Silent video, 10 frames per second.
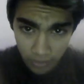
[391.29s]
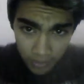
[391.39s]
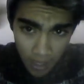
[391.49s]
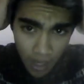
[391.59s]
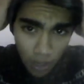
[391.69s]

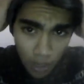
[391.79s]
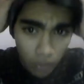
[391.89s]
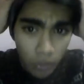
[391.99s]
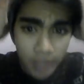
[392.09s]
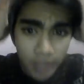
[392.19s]
yeah,
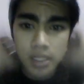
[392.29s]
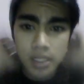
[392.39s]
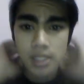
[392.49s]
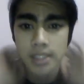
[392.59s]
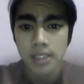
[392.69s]
why
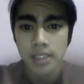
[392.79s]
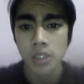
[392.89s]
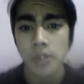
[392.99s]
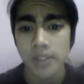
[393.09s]
not? So